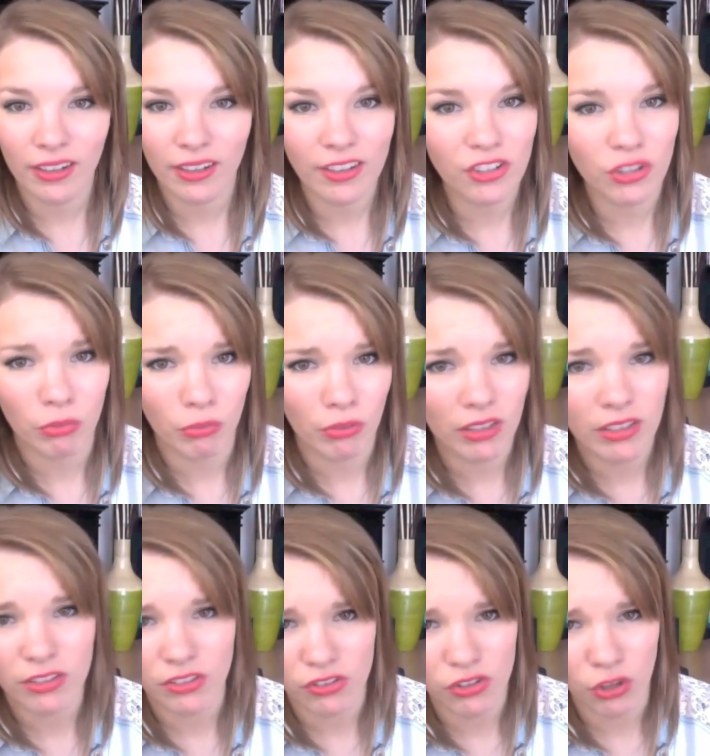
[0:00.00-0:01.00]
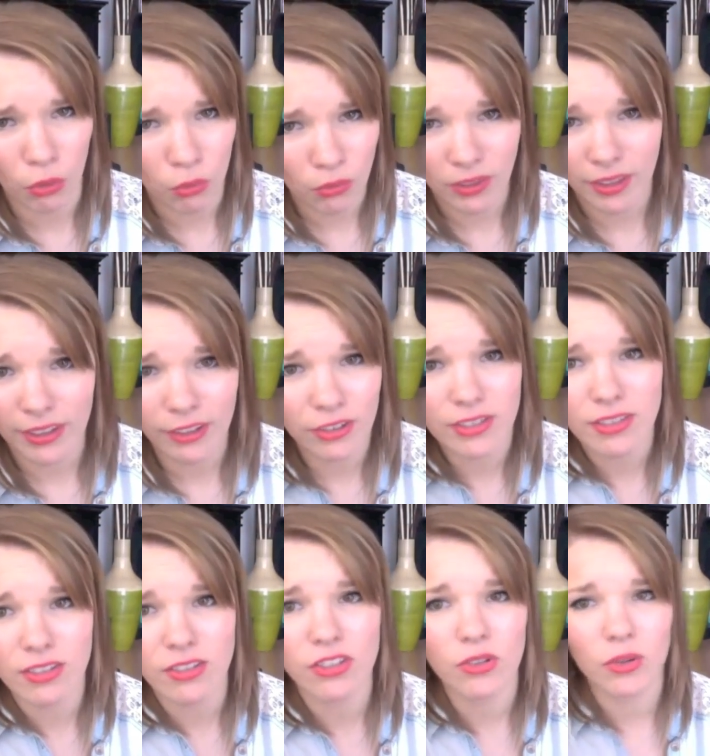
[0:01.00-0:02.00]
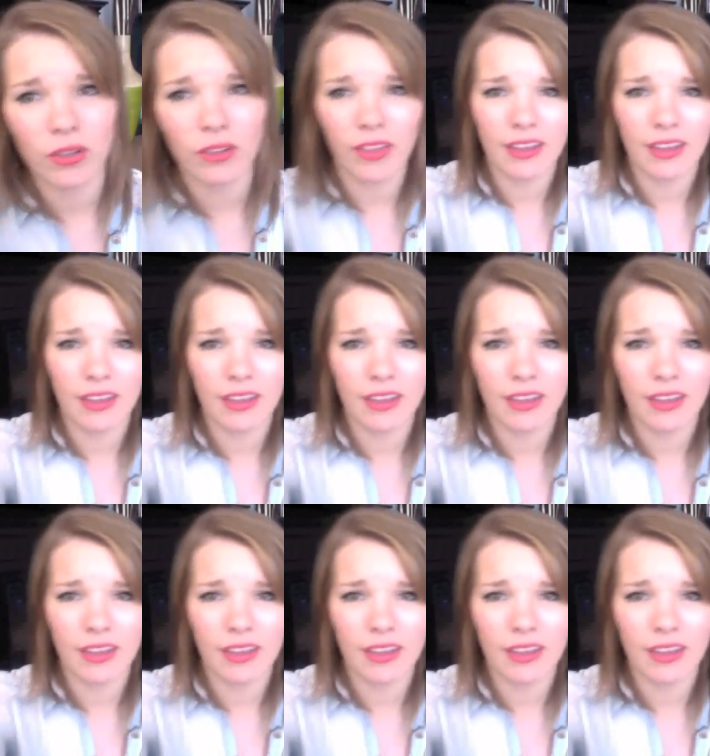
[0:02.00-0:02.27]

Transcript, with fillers: and I just really don't like Kristen Stewart.